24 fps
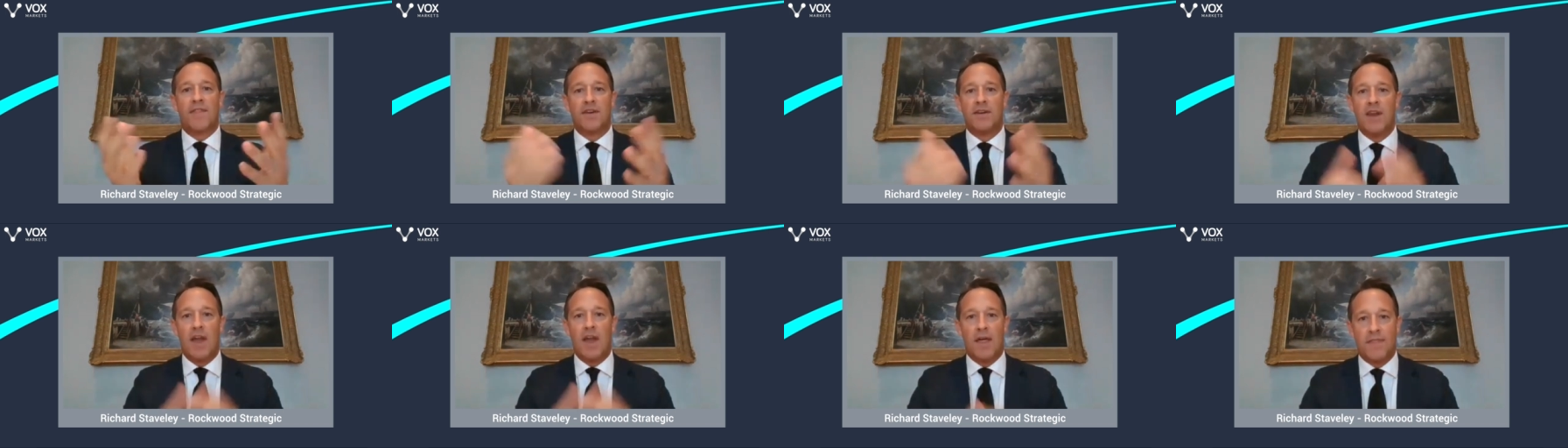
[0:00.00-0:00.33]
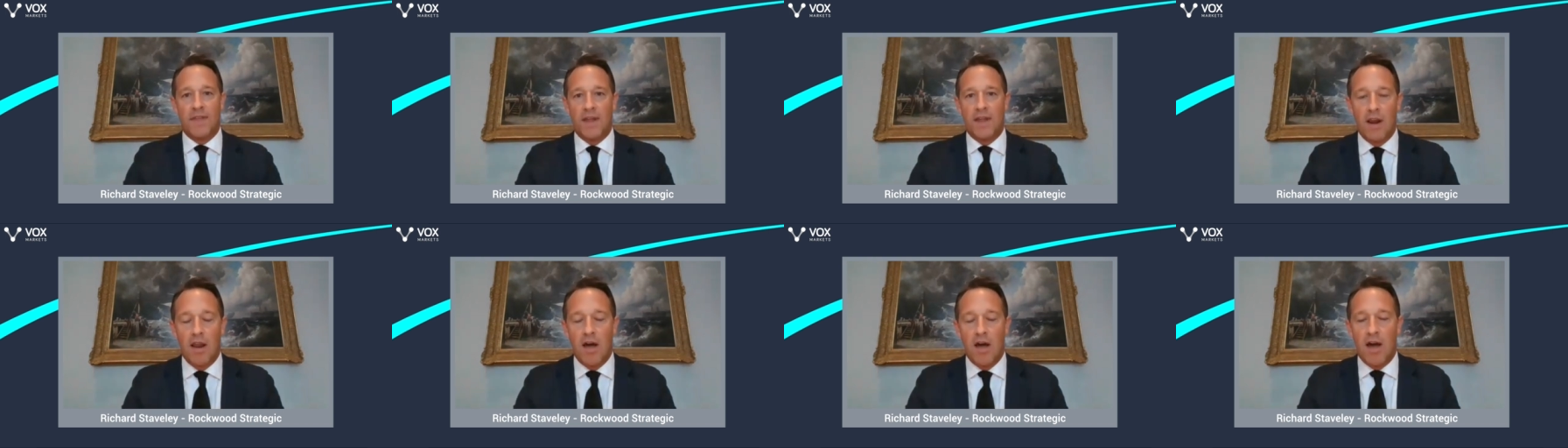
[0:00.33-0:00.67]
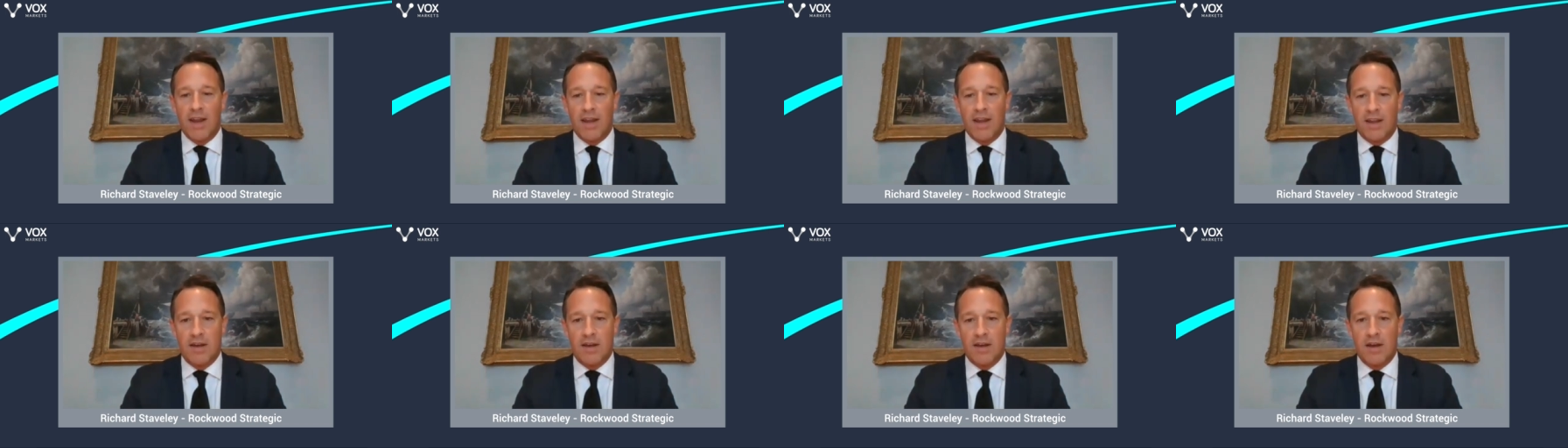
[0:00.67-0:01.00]
nothing
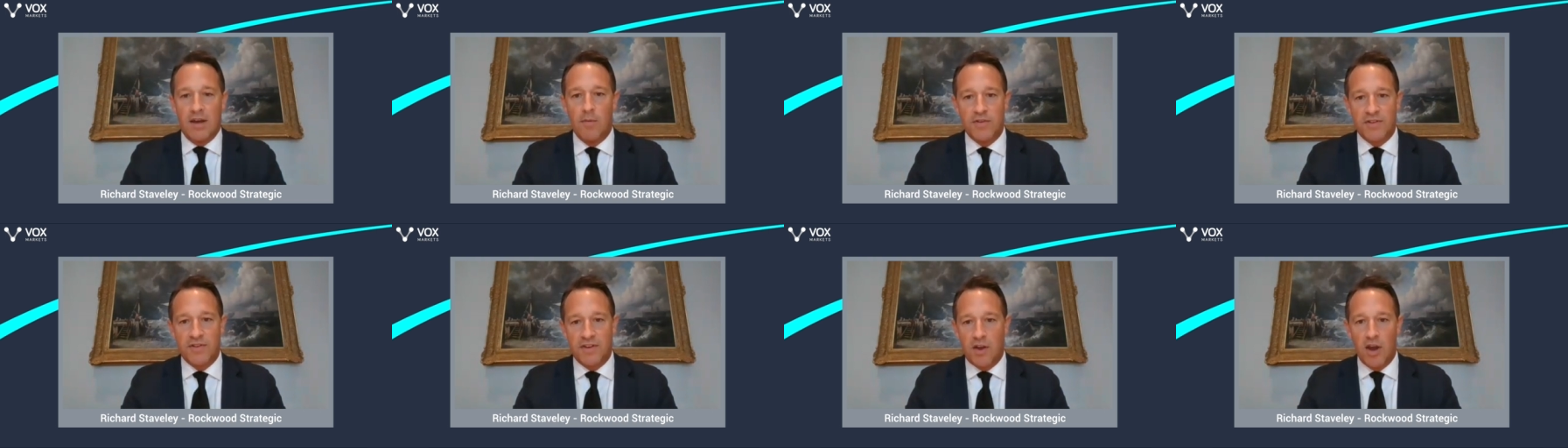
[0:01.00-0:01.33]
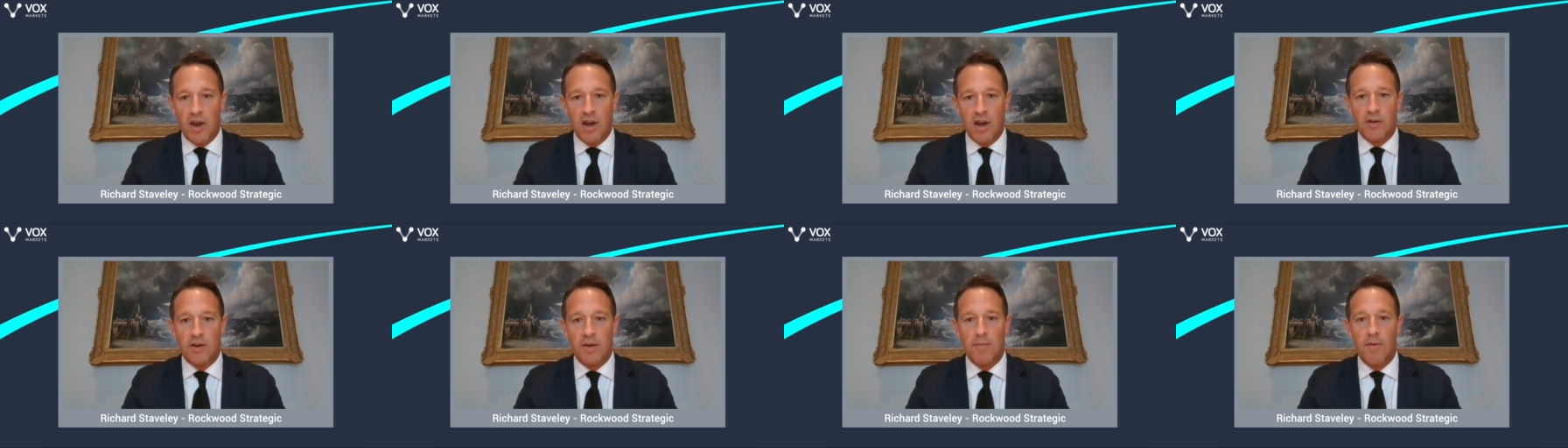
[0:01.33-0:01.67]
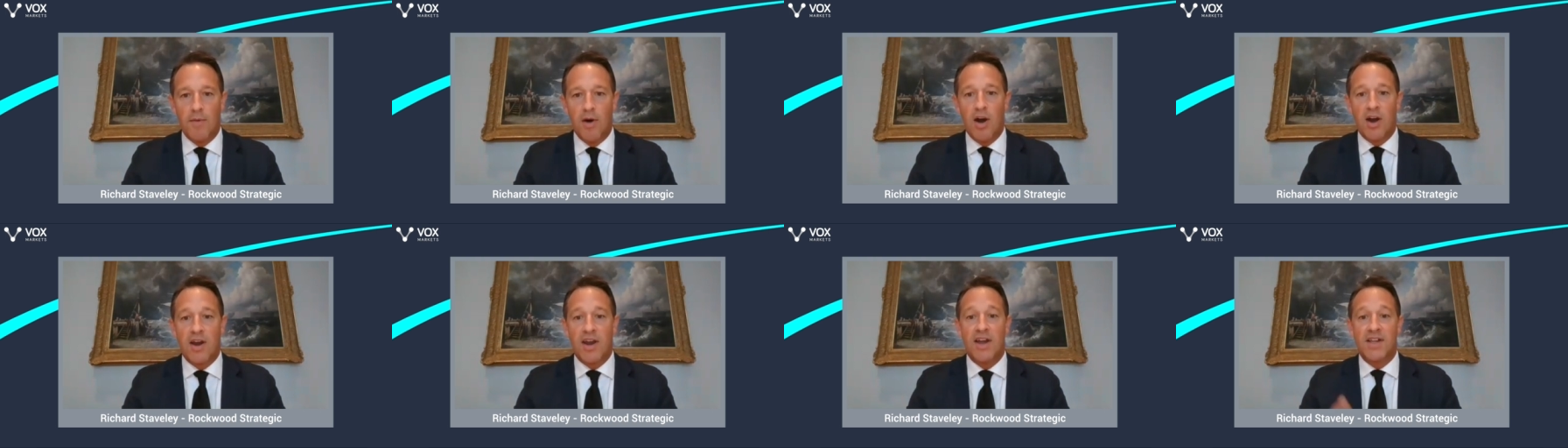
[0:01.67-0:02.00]
like what's going on in
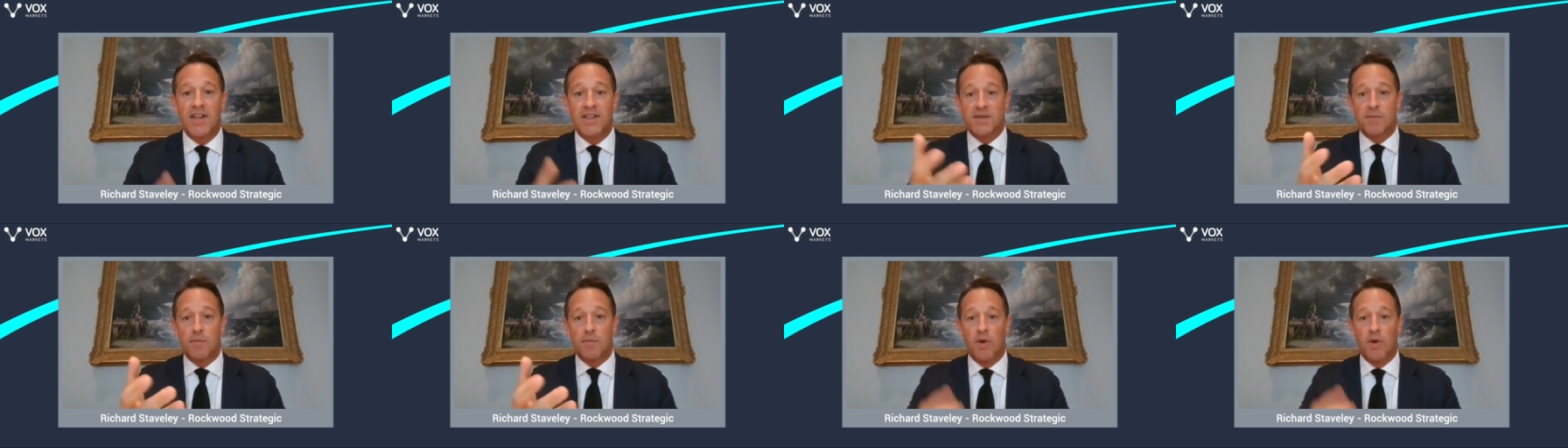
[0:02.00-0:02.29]
markets,